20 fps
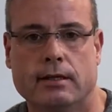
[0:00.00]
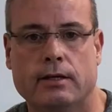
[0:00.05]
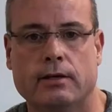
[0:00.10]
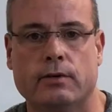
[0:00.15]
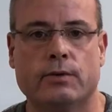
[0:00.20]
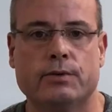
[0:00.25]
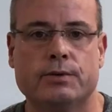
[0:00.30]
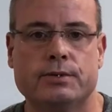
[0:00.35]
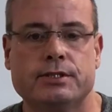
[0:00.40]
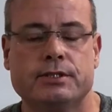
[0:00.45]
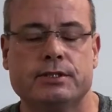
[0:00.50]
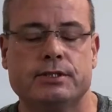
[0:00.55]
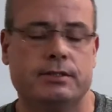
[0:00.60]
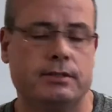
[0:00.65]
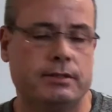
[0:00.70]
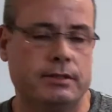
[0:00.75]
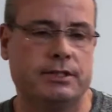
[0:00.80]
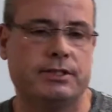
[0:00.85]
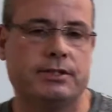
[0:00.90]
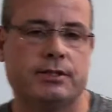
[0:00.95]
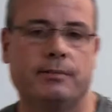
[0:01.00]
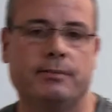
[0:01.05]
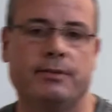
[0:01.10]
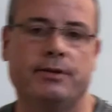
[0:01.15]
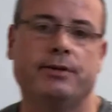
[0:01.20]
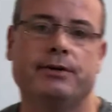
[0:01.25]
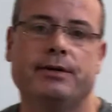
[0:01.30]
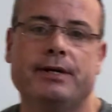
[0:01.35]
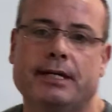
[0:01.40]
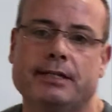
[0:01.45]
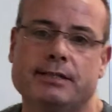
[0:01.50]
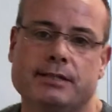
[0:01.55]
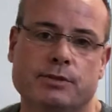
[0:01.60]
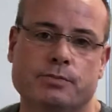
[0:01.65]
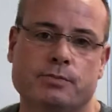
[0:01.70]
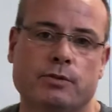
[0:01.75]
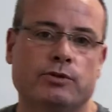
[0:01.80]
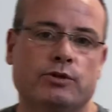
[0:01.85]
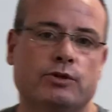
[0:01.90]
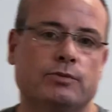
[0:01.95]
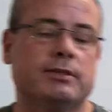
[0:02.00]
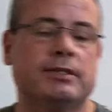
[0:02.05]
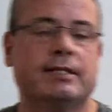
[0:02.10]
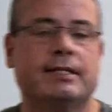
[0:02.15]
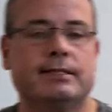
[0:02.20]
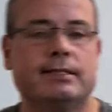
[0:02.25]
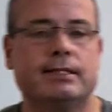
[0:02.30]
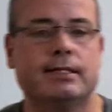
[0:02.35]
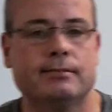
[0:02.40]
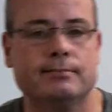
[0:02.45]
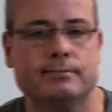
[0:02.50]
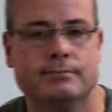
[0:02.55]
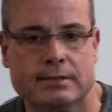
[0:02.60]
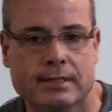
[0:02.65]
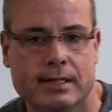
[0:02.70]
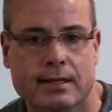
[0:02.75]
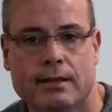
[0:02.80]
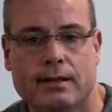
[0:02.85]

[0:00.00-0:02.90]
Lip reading: In order to determine your net disposable income,